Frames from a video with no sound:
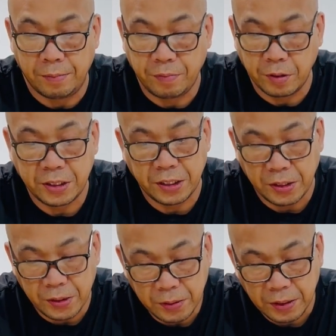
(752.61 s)
First thing you
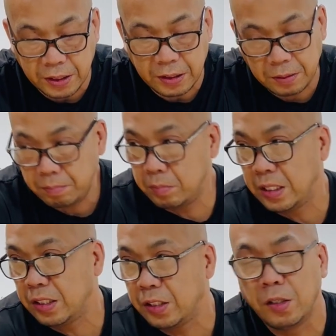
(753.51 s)
do is
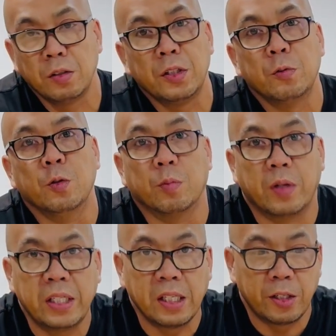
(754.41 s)
get the girl in the room,
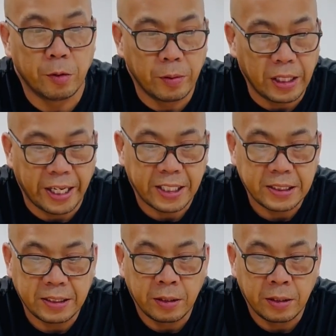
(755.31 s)
right? Let her relax.